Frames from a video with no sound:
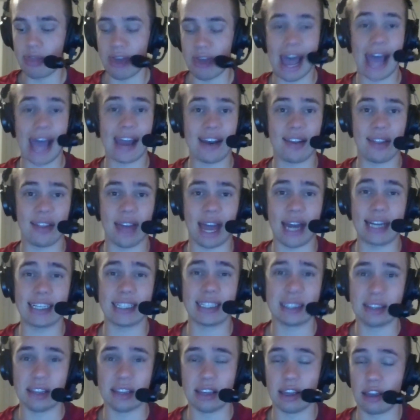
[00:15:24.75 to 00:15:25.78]
that
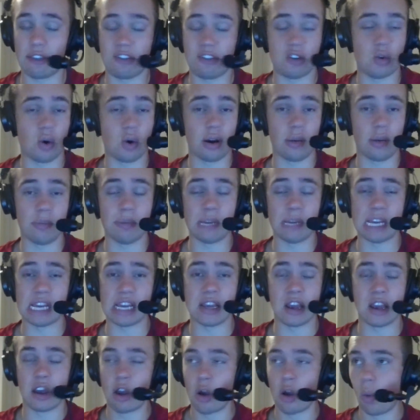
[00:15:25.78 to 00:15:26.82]
is the, if you want to
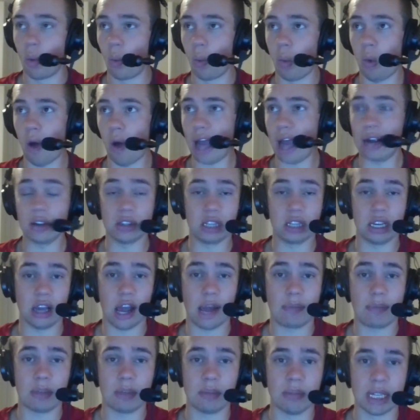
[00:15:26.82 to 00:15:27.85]
be
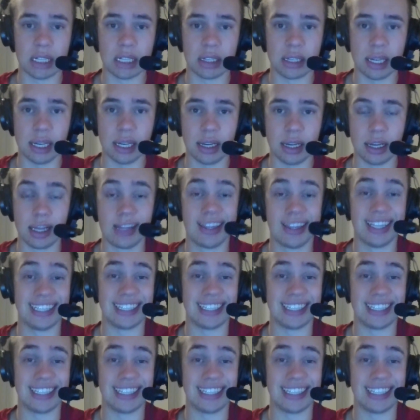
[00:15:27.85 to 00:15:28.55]
wildly optimistic,